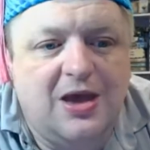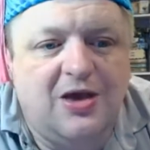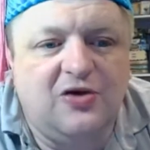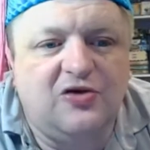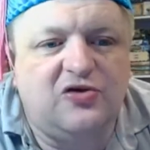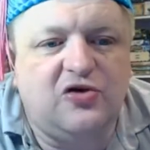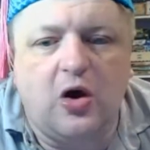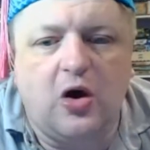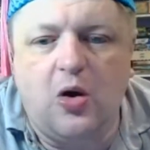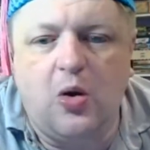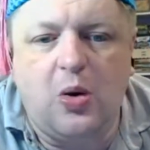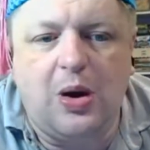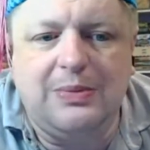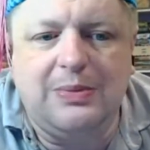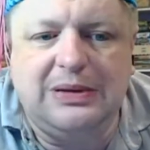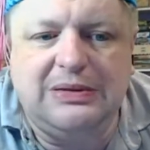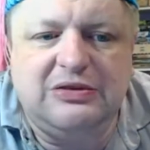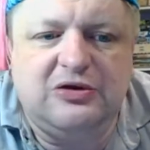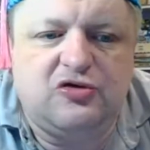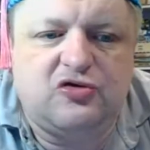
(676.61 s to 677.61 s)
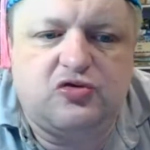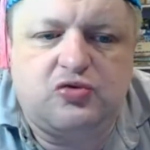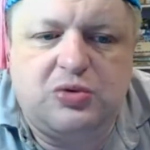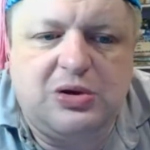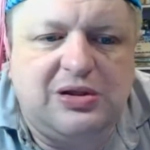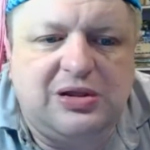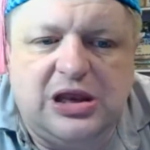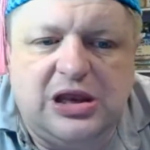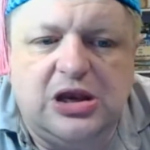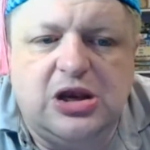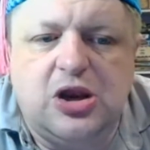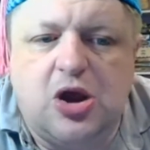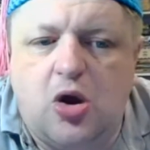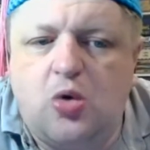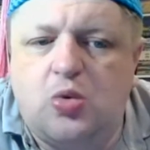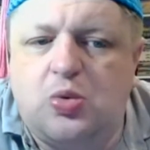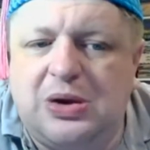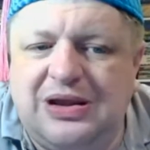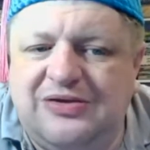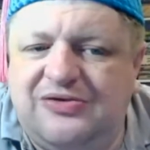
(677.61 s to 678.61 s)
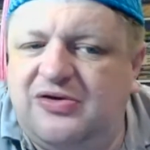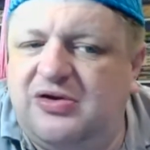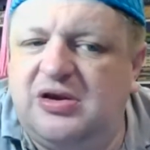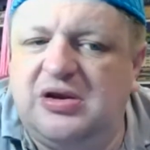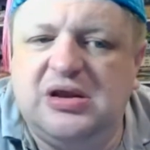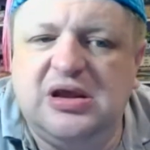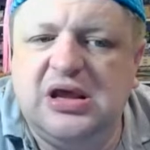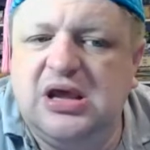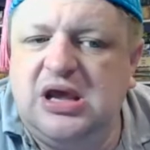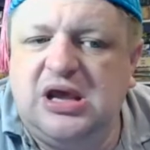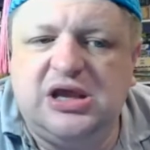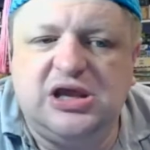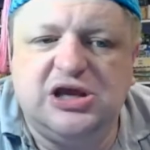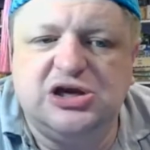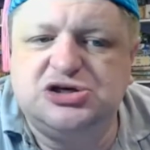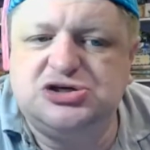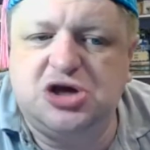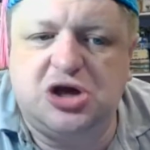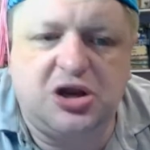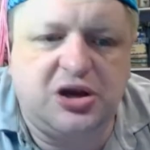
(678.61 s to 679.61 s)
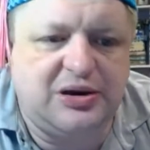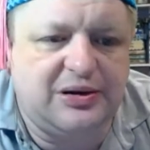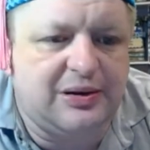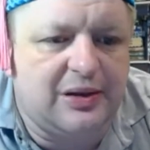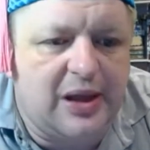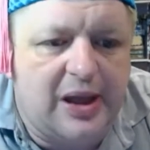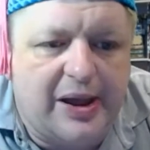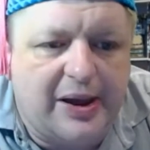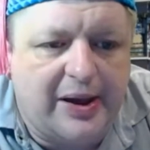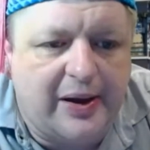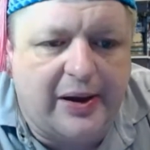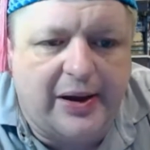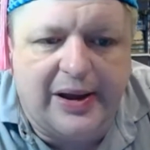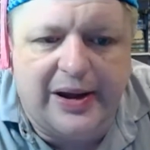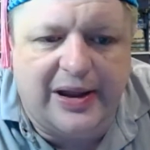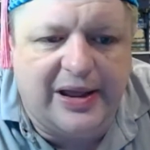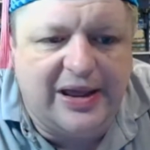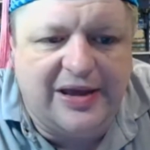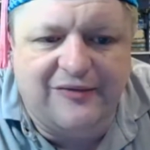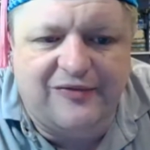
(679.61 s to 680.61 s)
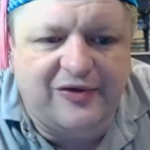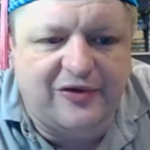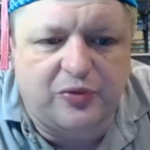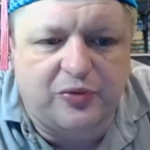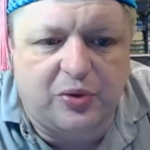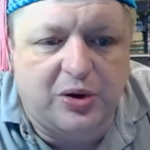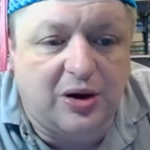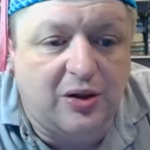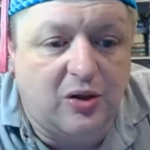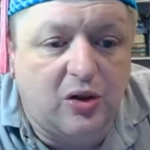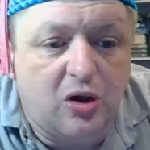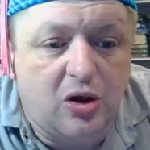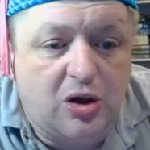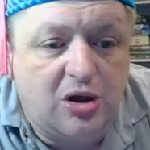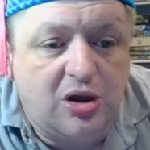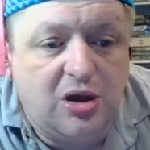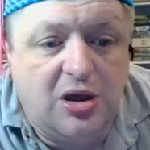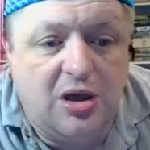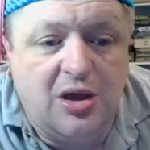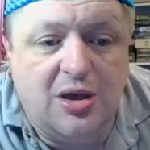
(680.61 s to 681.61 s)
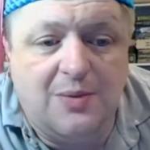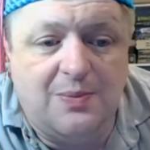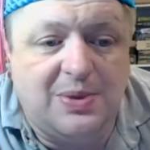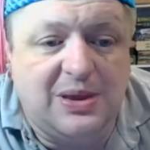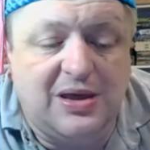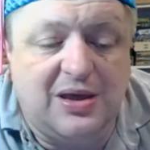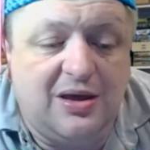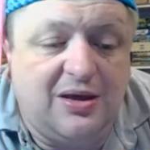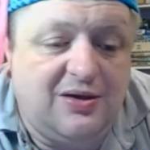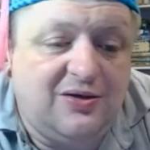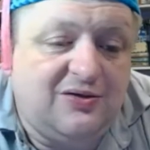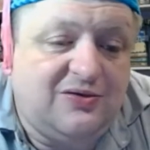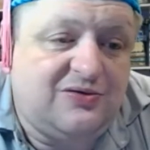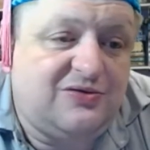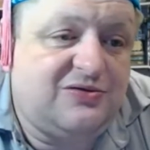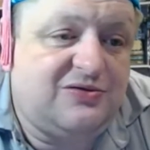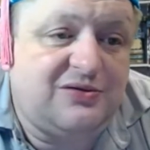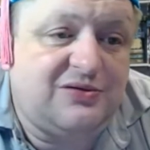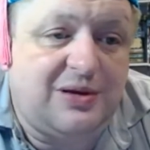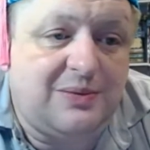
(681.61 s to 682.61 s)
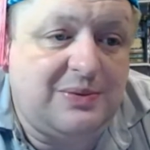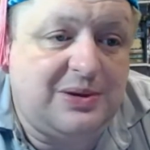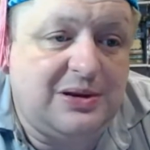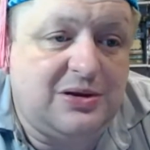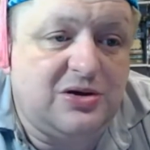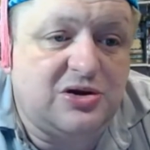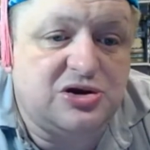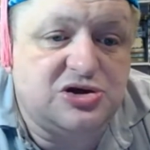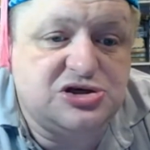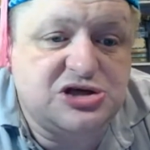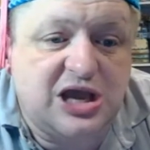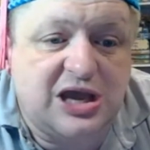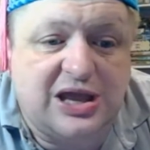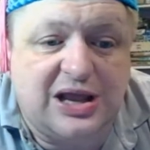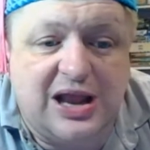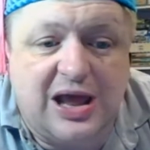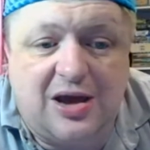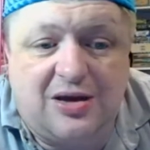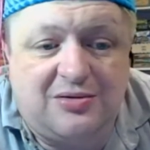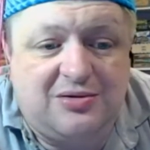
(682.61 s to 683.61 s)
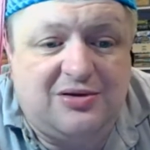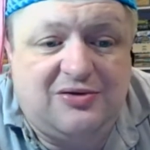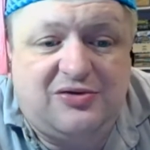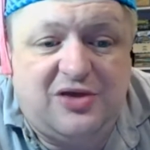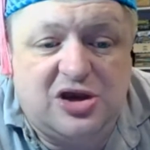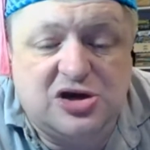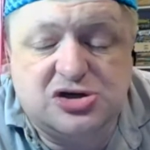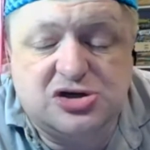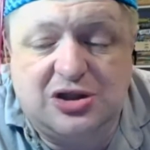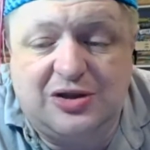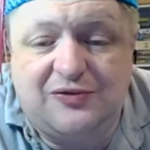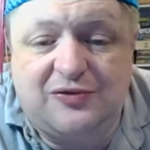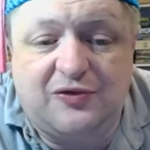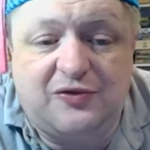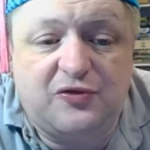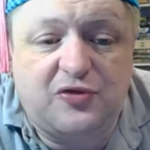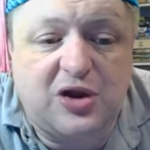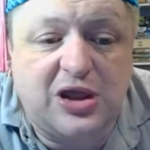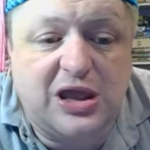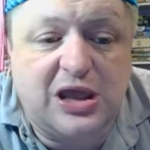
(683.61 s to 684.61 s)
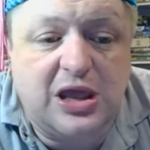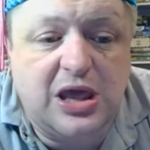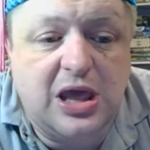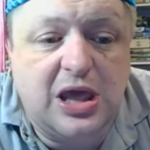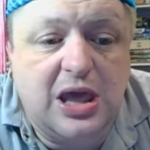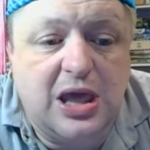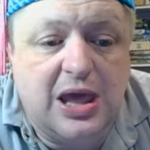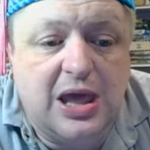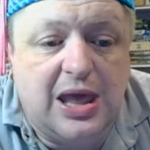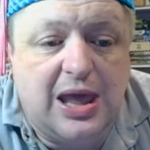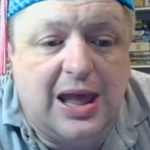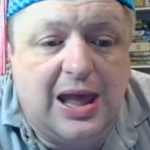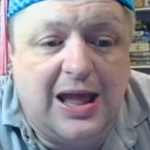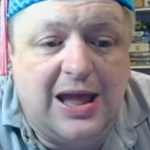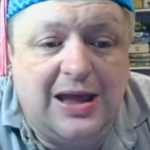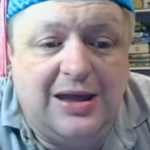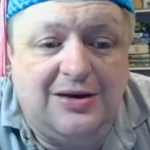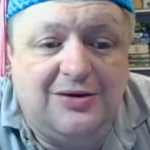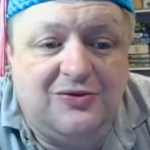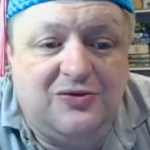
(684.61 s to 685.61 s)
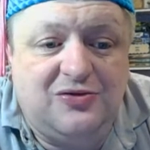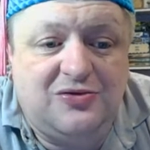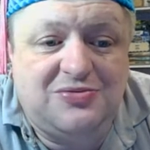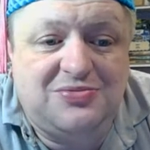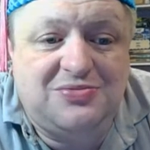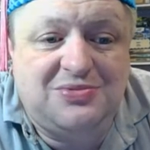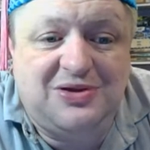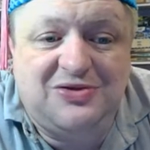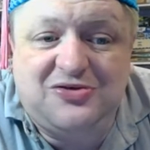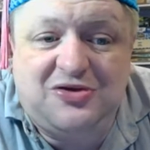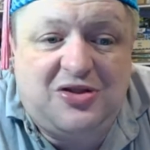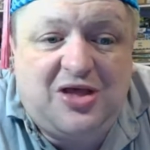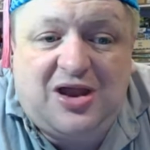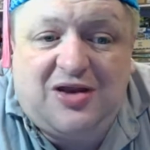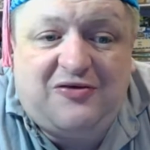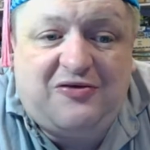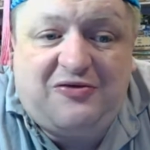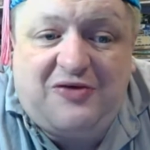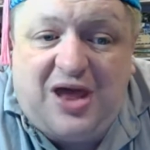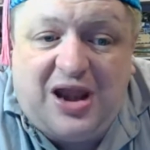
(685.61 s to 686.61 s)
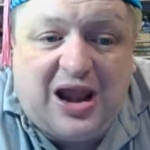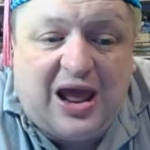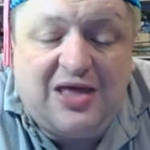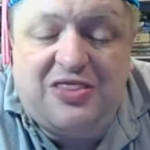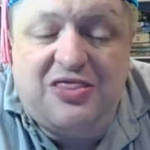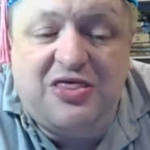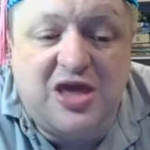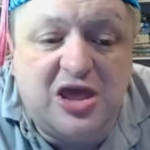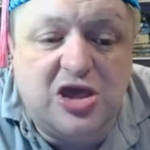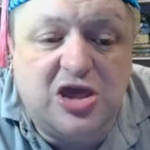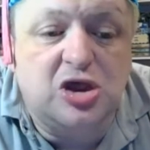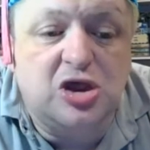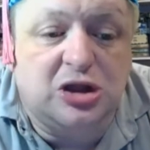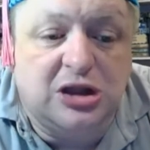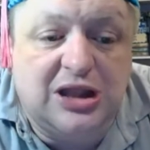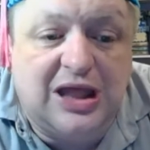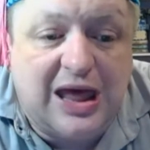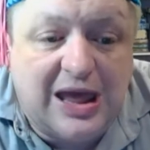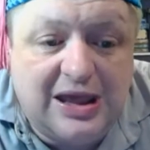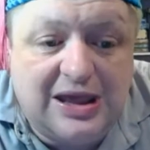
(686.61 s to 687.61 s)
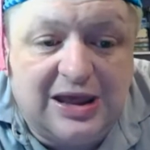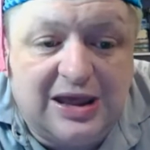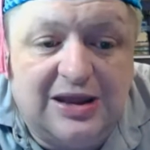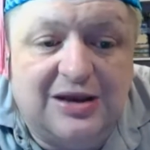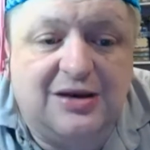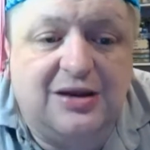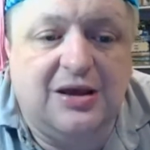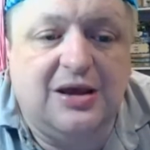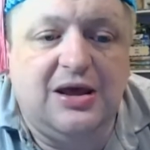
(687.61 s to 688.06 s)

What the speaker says: So, I mean, there's really no reason you shouldn't log on and give this one a look, because, I mean, you can check it out essentially for free, and it's a lot of fun. I think you'll like it.